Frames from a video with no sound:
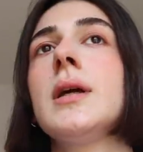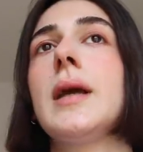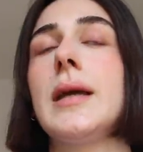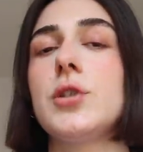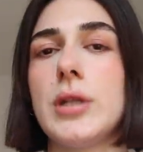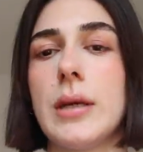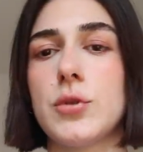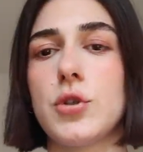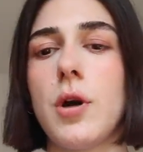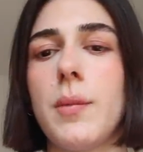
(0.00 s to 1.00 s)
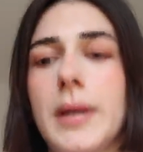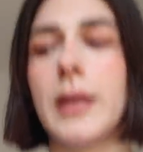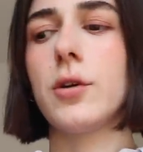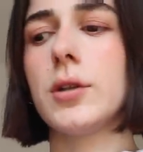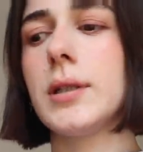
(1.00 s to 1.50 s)
H&M's top and I
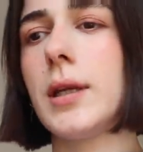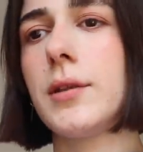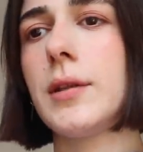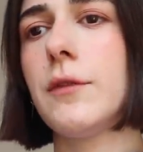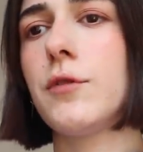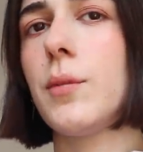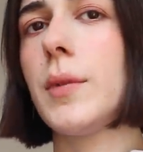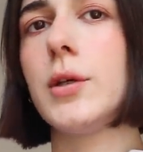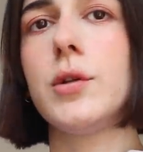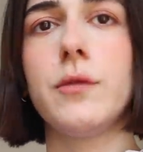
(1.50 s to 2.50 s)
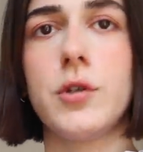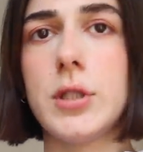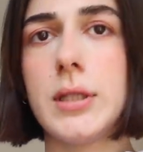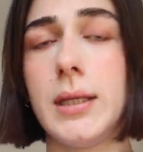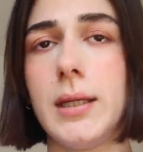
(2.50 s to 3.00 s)
got it, I think, from my
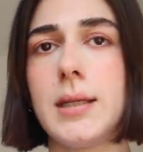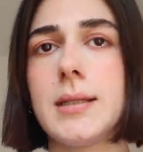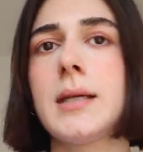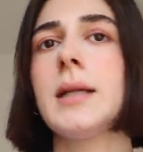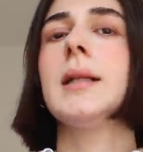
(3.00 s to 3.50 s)
university years.